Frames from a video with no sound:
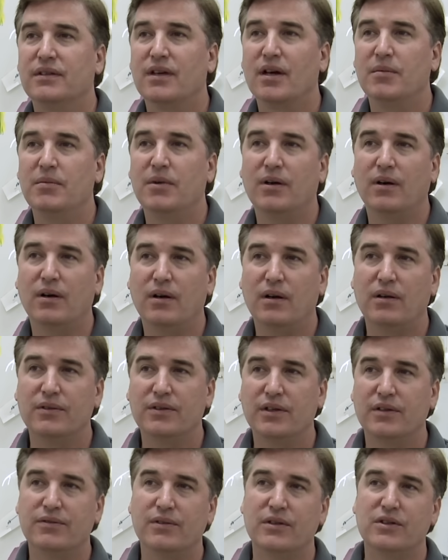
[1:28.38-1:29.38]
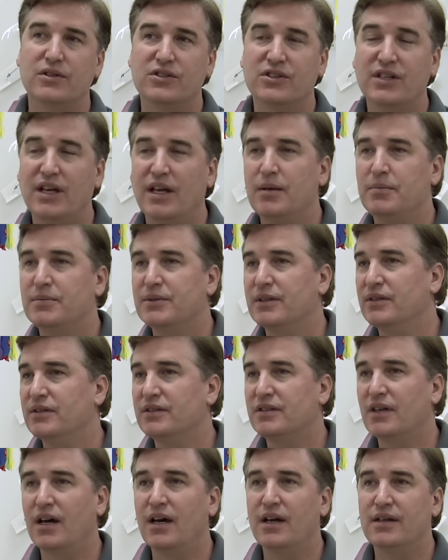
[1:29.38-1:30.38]
come in all different shapes and
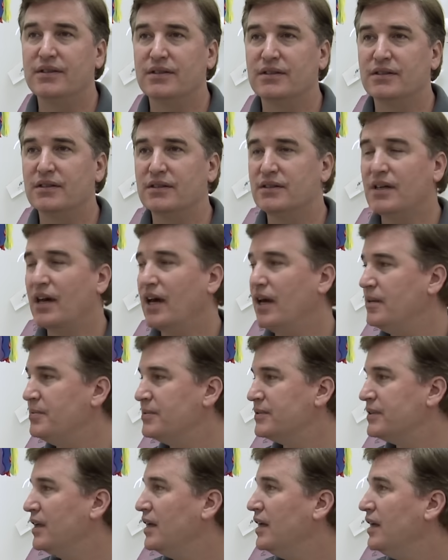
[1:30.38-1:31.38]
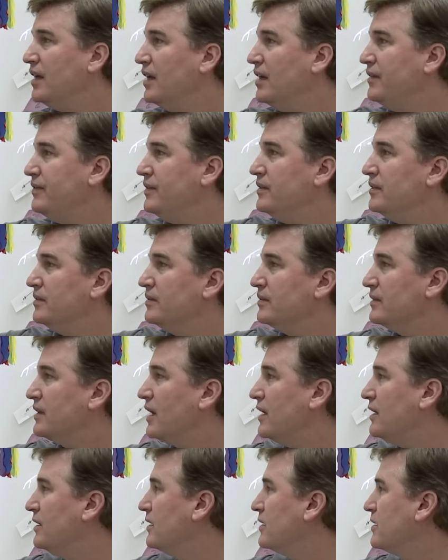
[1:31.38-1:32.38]
sizes and types. If you
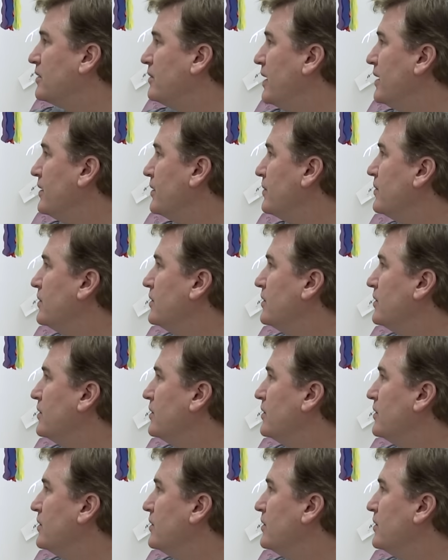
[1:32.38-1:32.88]
kind of look around the